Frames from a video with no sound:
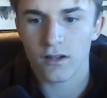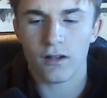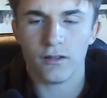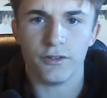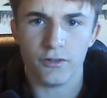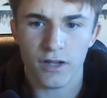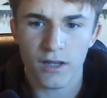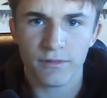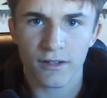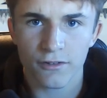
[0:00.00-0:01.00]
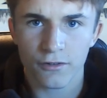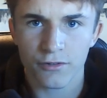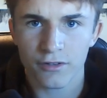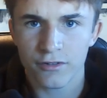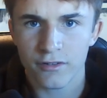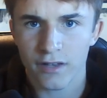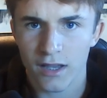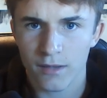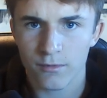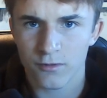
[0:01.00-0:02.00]
I'll do hip flexor stretches,
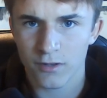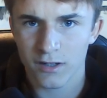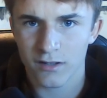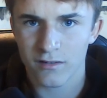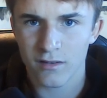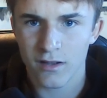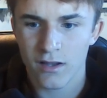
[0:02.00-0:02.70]
hamstrings.